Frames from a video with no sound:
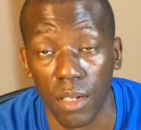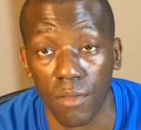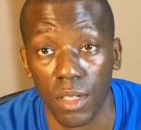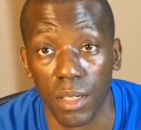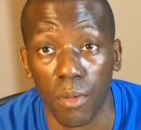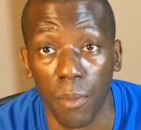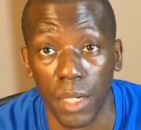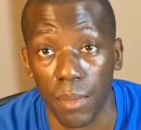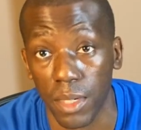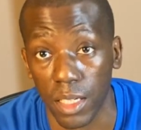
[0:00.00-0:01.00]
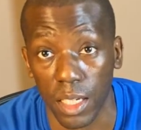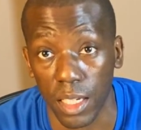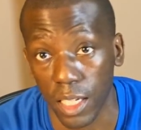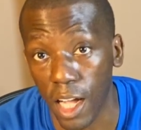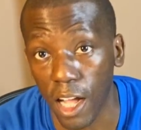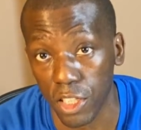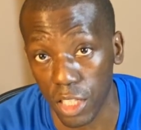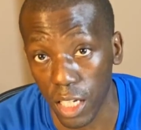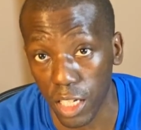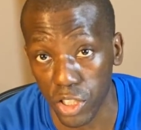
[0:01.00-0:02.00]
the department I'm in at the College
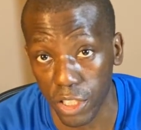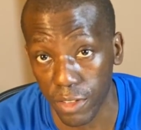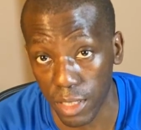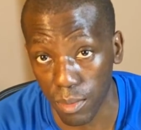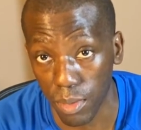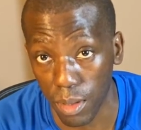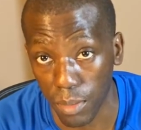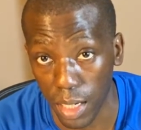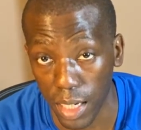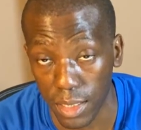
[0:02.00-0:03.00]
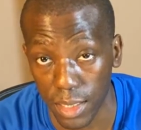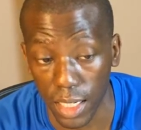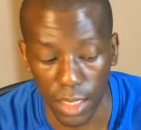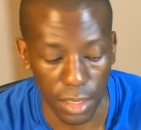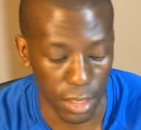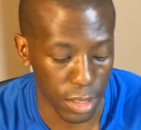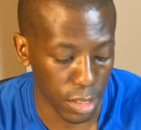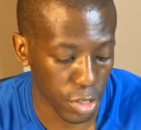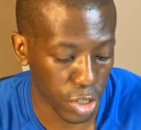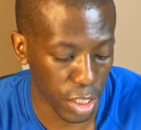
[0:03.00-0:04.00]
of Engineering and Applied Sciences.
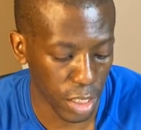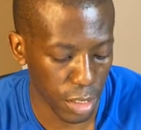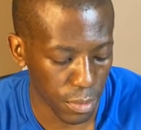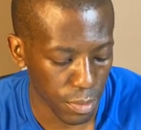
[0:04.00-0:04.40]
She